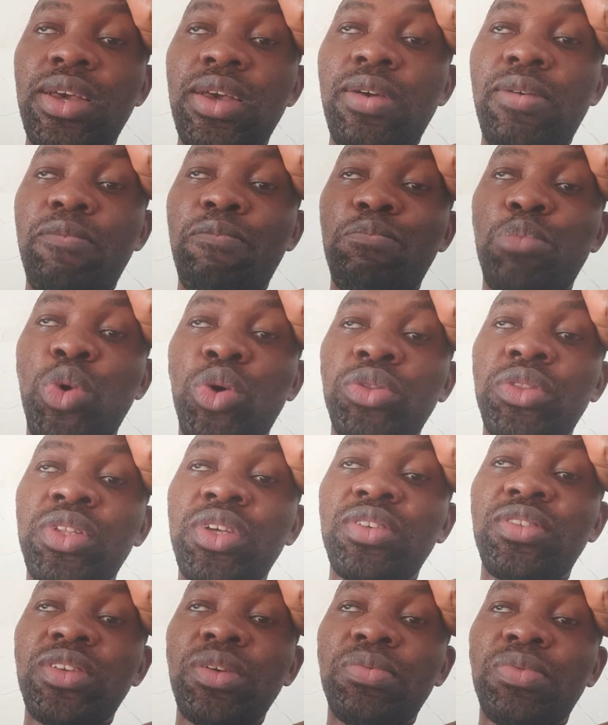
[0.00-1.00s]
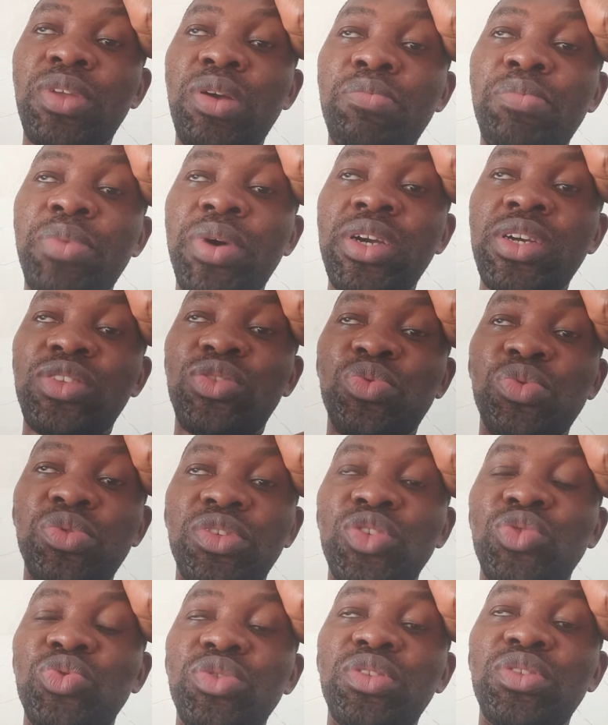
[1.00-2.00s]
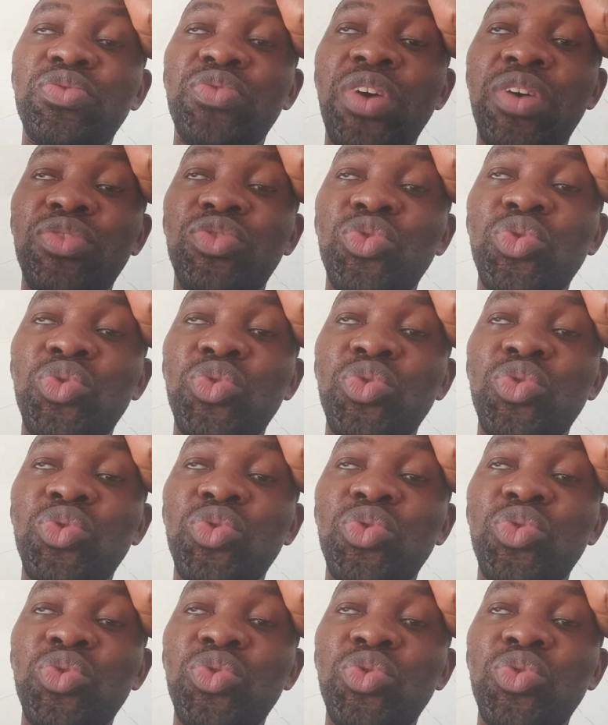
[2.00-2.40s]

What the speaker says: Monday, September 8th, 2025.